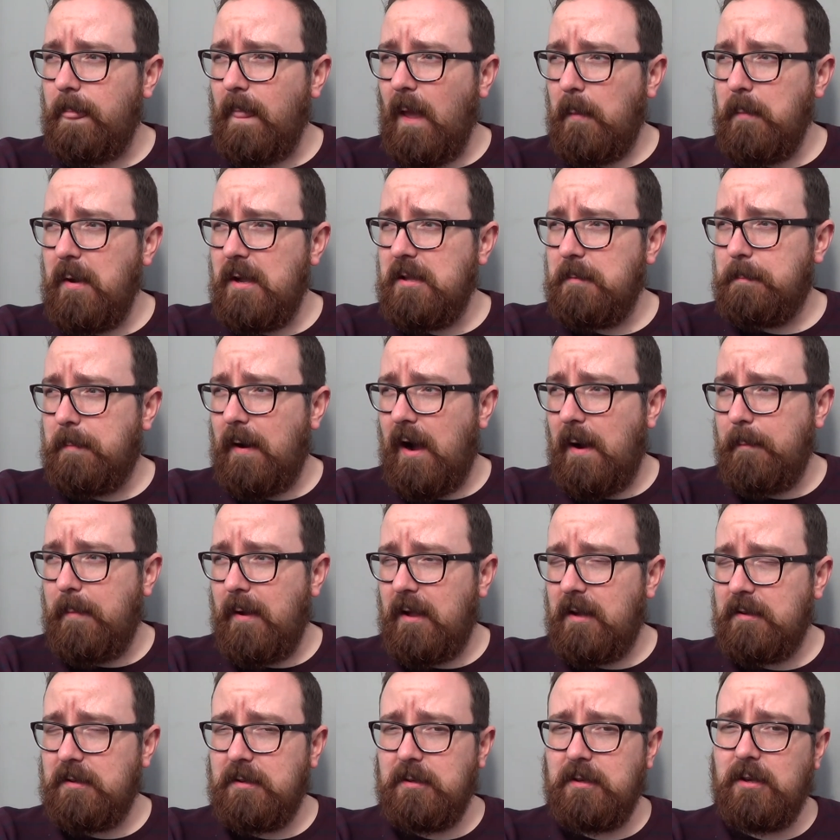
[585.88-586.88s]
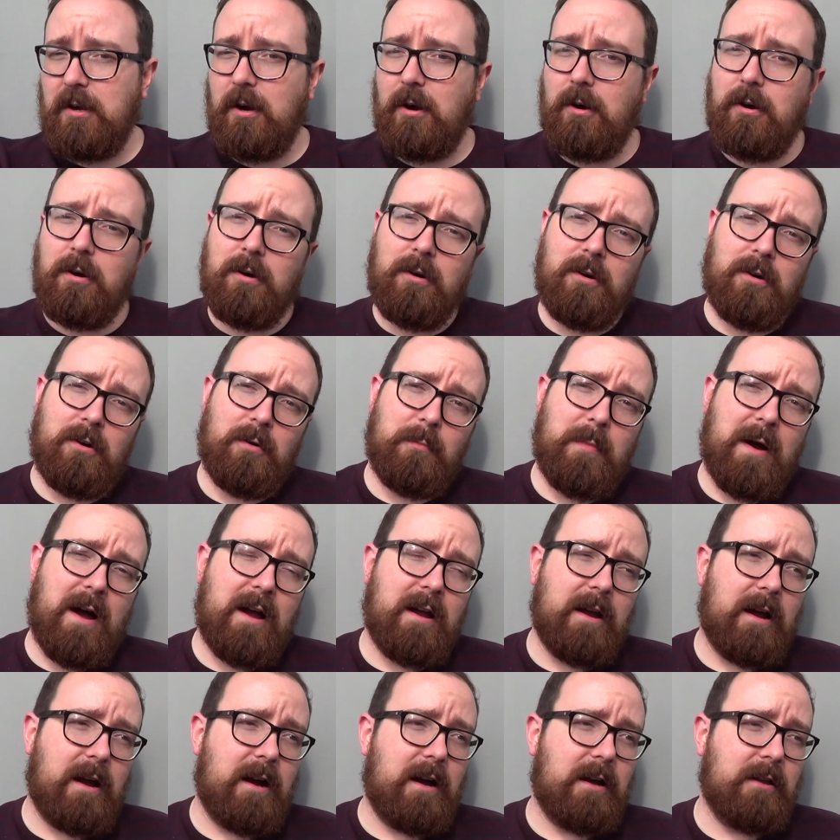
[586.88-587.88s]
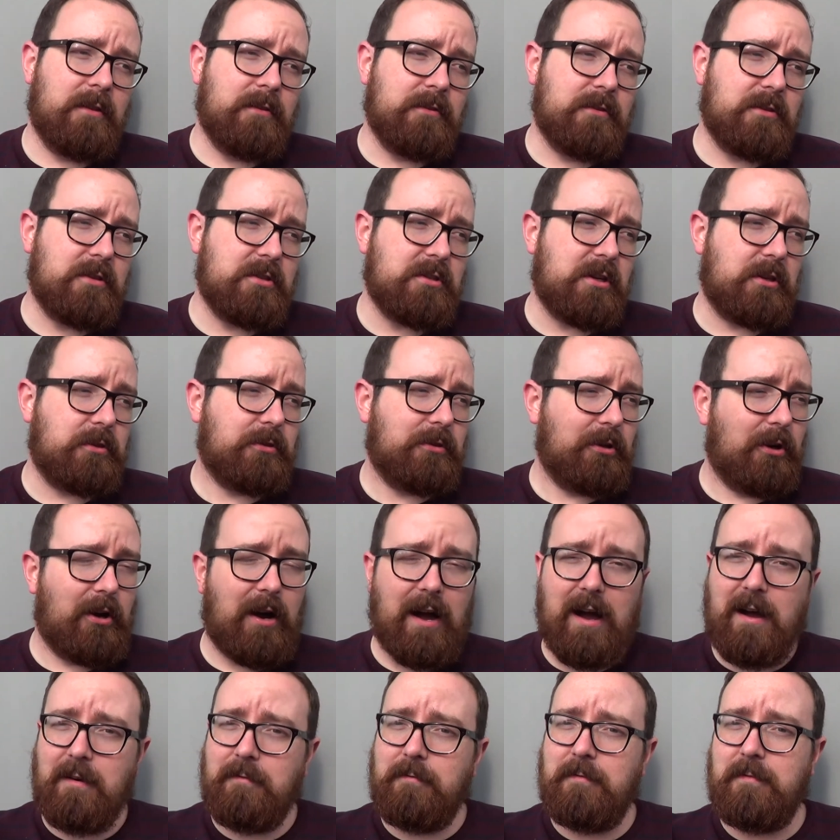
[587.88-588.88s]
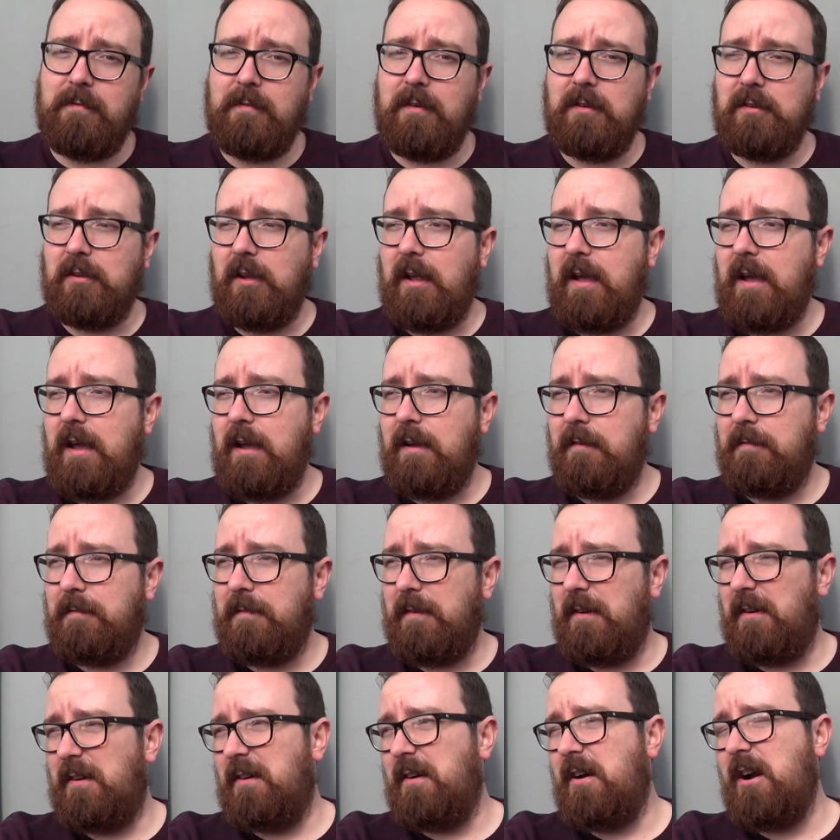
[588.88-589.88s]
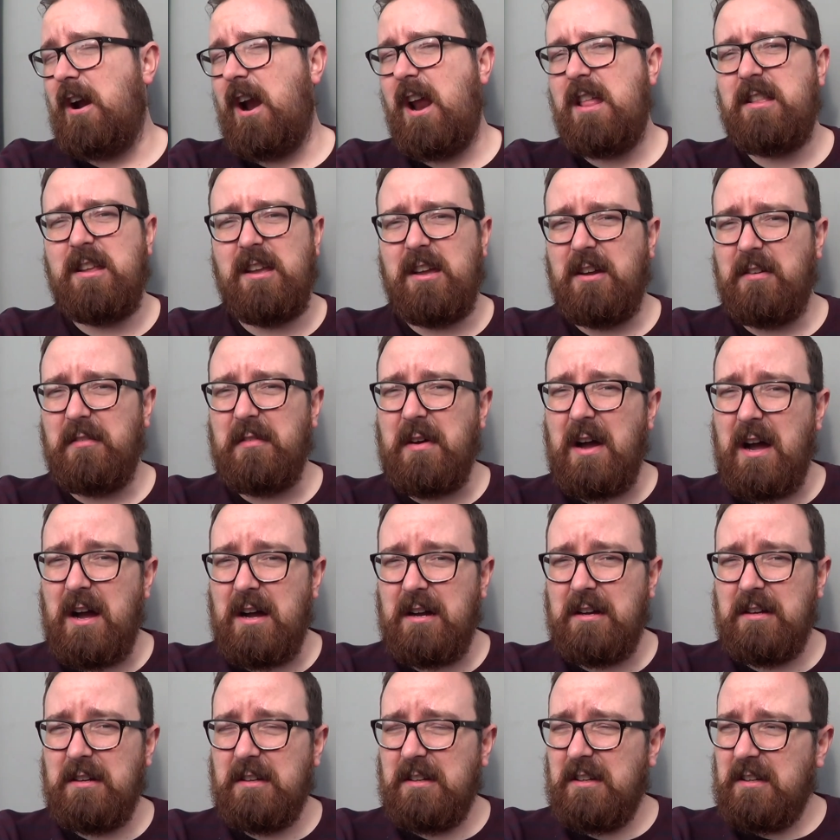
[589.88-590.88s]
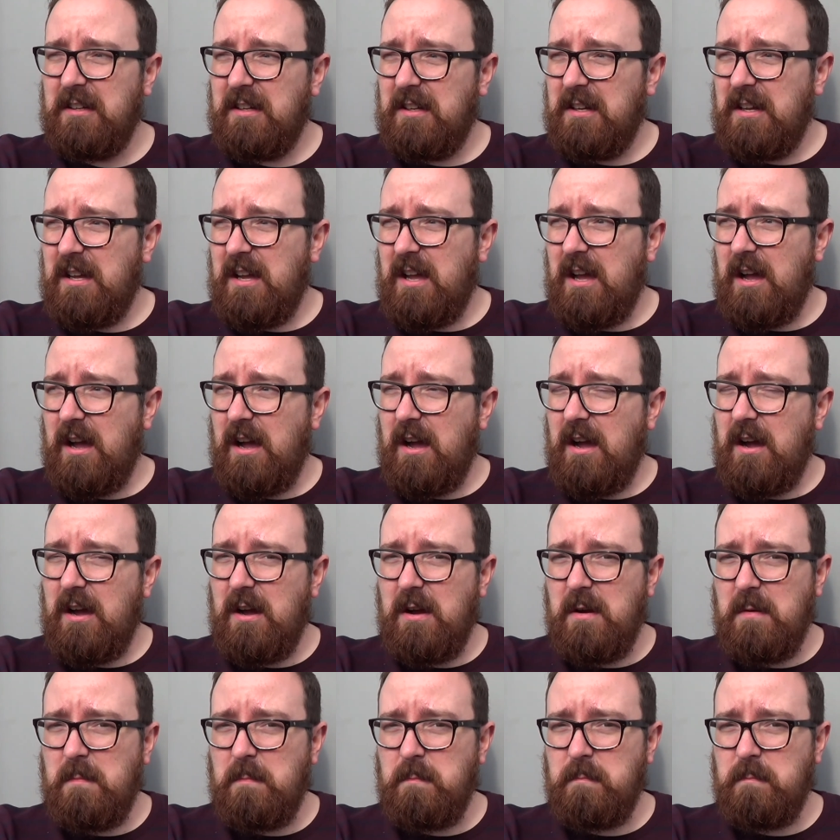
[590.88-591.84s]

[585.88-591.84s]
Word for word: I made a pipe and I did it all by hand because I don't have a lathe or any of that.